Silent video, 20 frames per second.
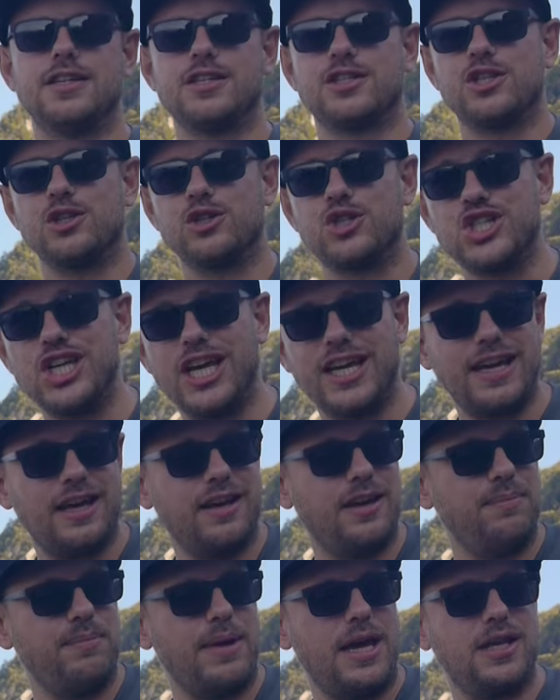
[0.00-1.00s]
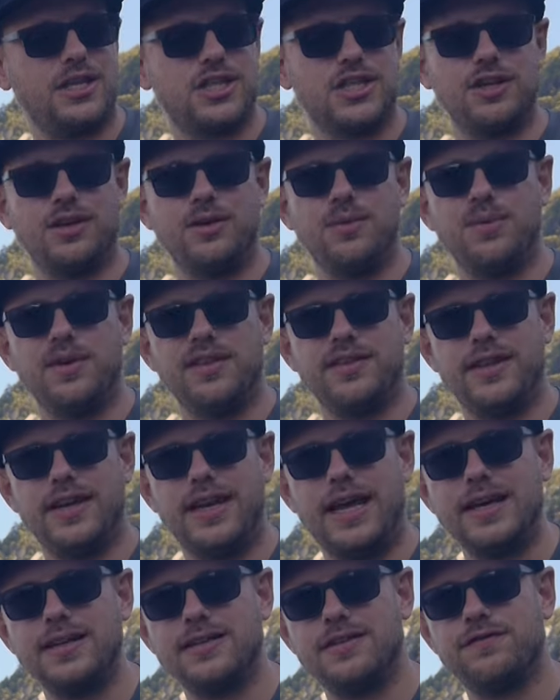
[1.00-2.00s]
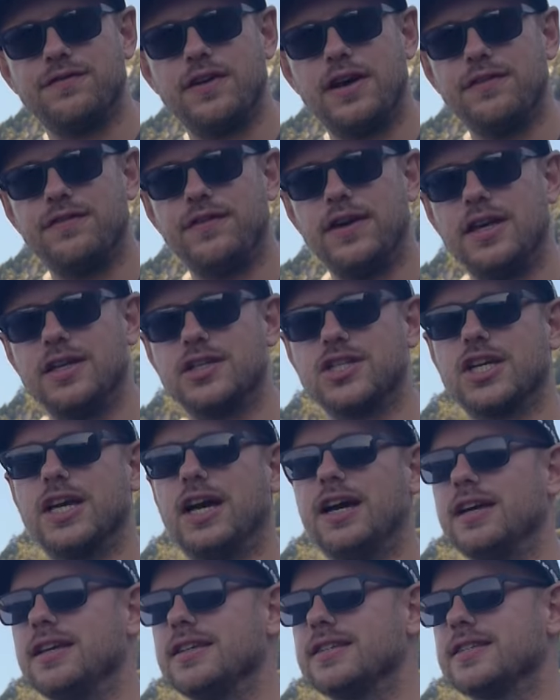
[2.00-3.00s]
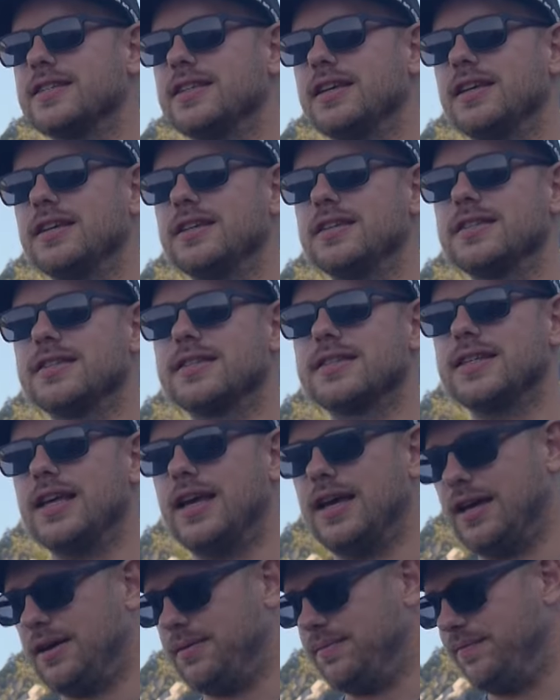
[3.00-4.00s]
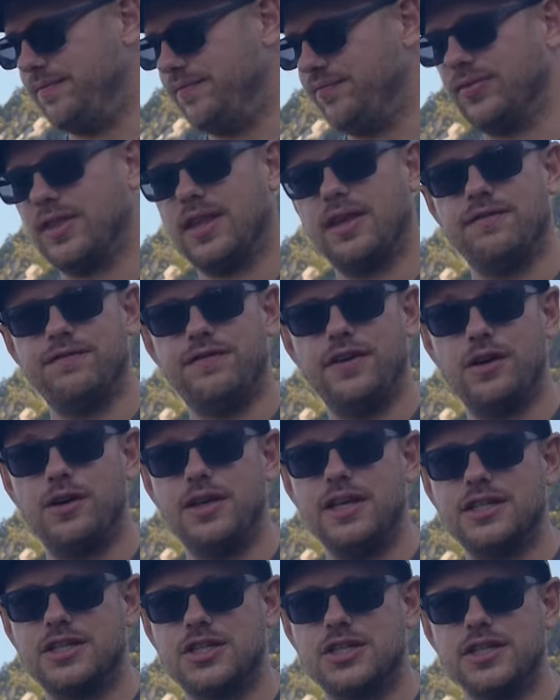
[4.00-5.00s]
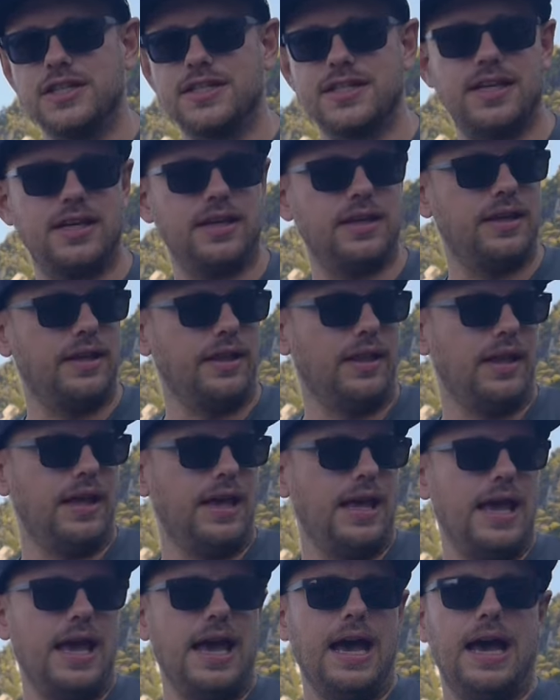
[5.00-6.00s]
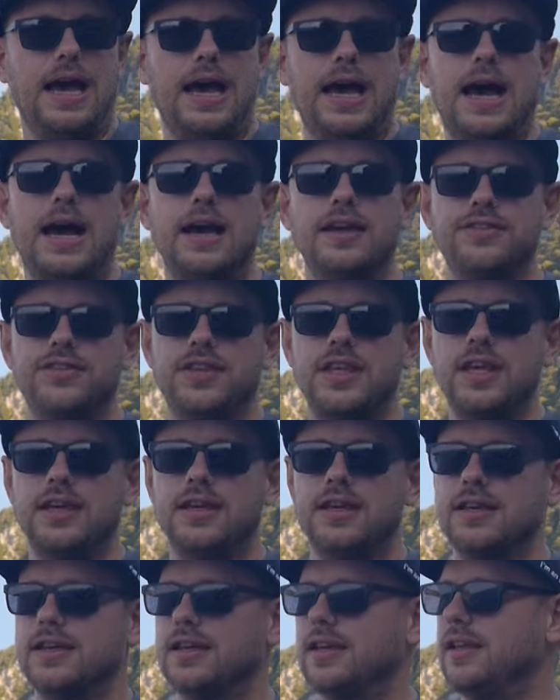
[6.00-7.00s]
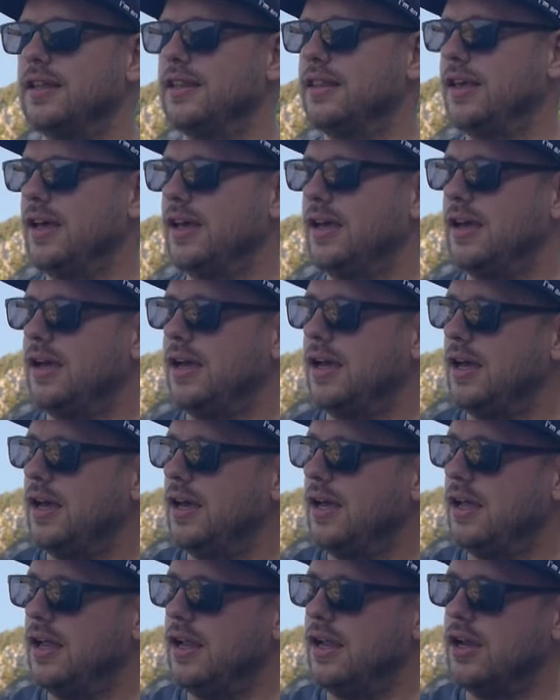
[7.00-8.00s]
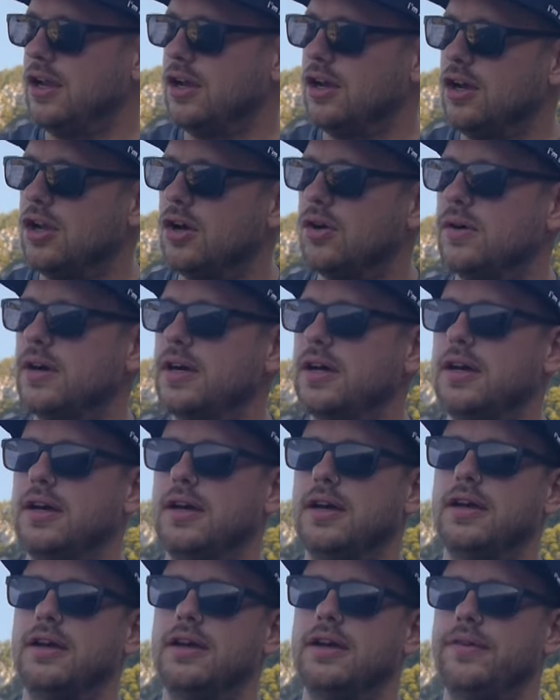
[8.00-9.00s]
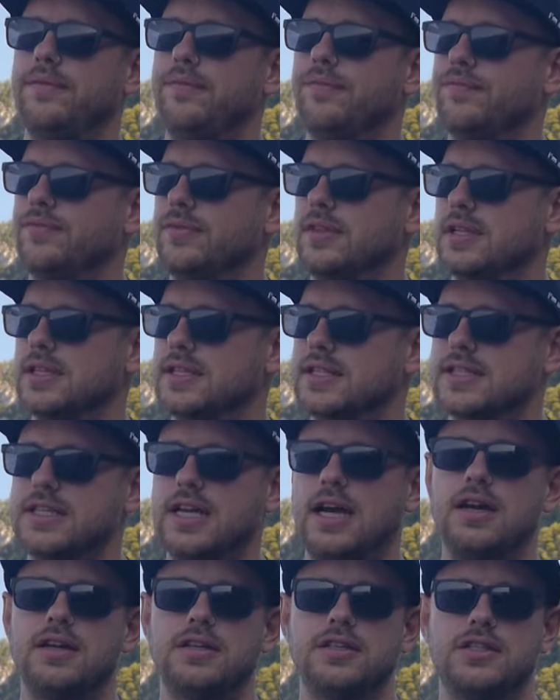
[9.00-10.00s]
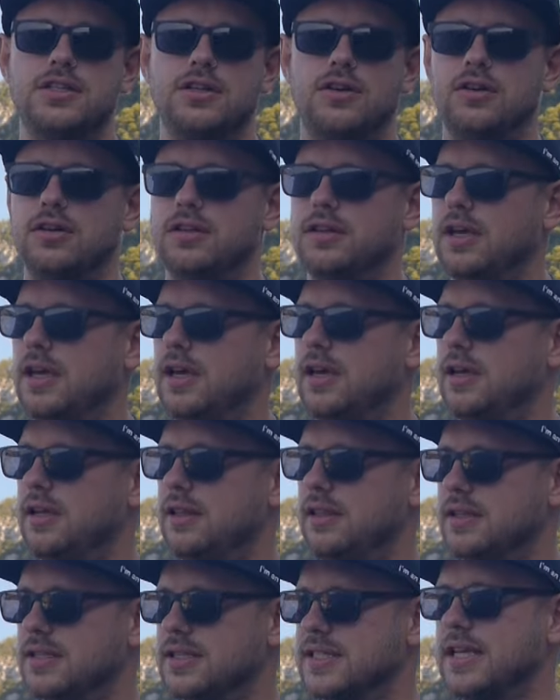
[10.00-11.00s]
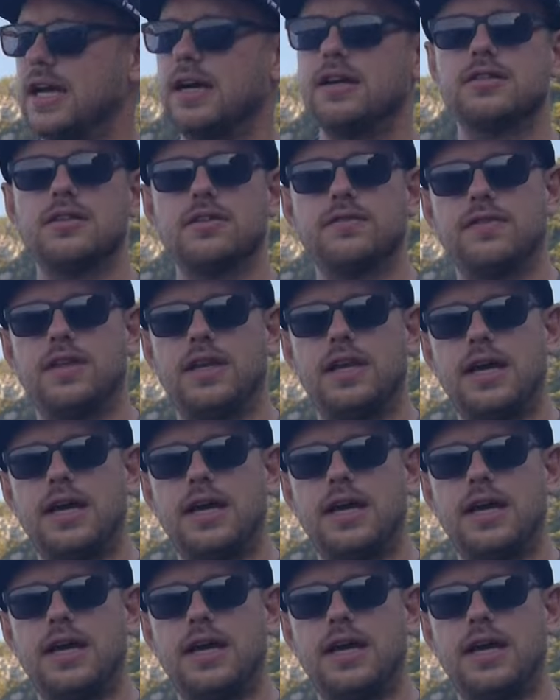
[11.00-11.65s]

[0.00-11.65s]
So Jig Animation with the 95H, guys, is very interesting. I think the lower start, or the start of the